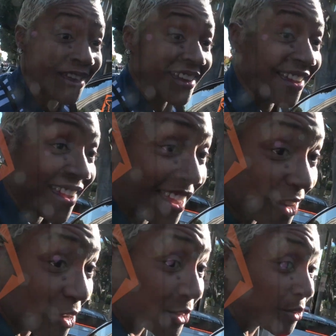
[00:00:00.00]
And that's why I
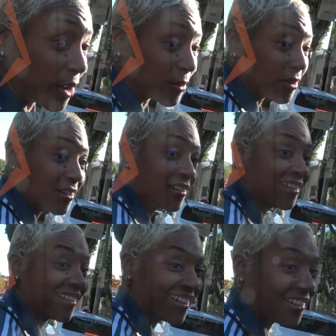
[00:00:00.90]
want to see you in the
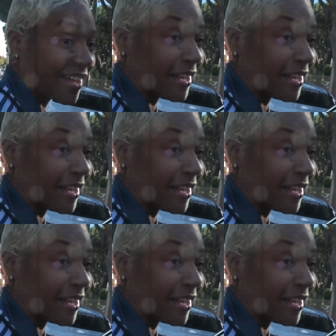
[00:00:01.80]
sequel. I okay.